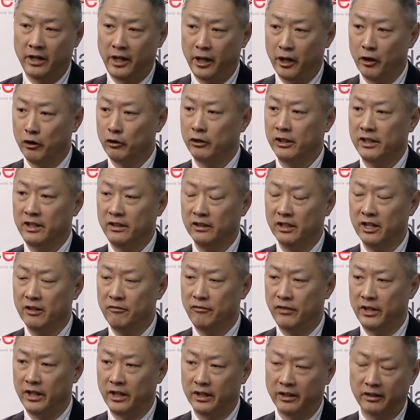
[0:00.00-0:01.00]
healthy
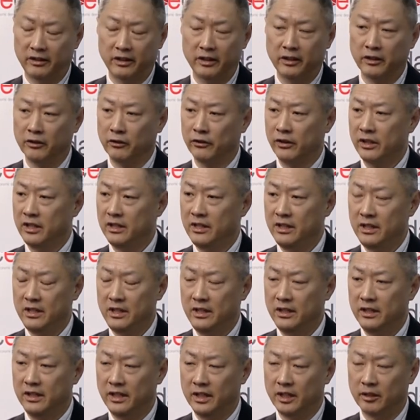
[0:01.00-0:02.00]
living, healthy
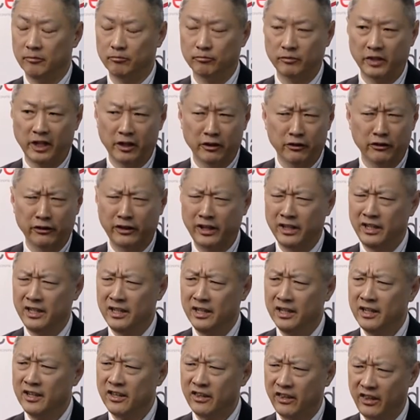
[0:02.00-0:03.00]
eating,
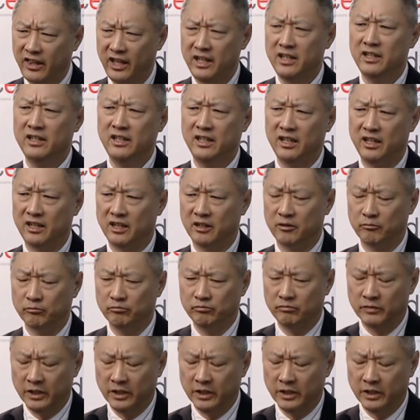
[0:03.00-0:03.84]
healthy thinking.